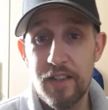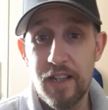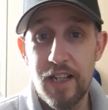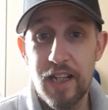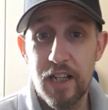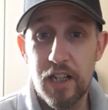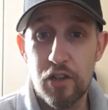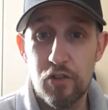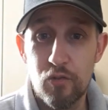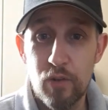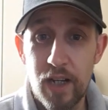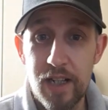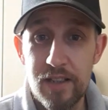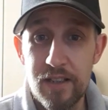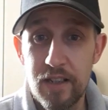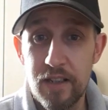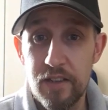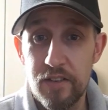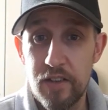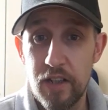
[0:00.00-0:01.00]
need a great
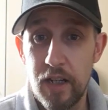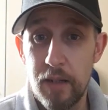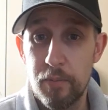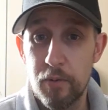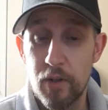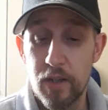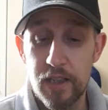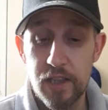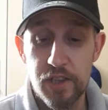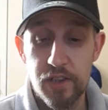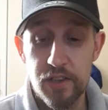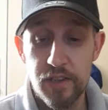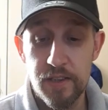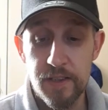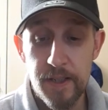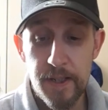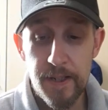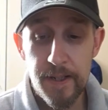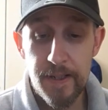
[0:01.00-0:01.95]
deal of deliberation.